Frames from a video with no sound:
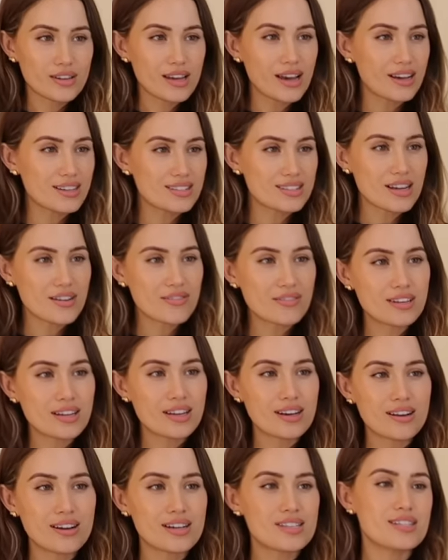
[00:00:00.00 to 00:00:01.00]
yeah, it's definitely
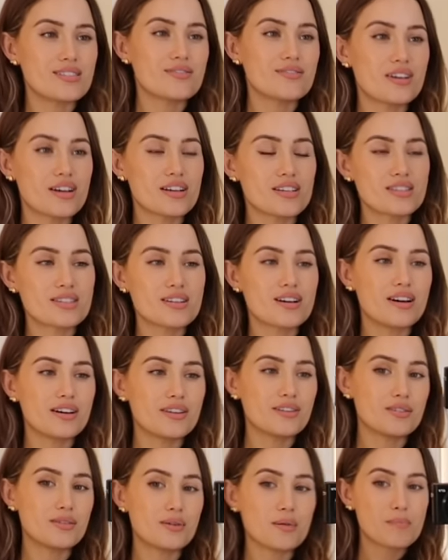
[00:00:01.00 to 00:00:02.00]
a nice and
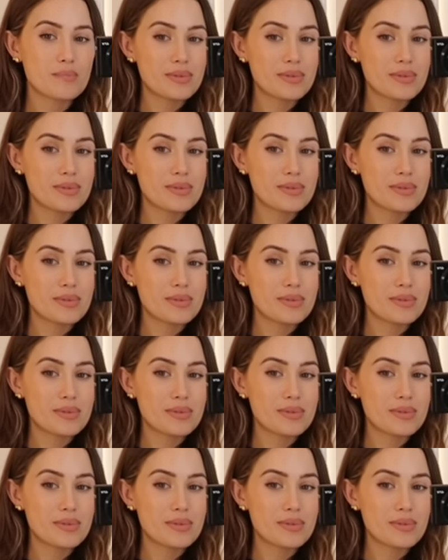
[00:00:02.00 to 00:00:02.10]
versatile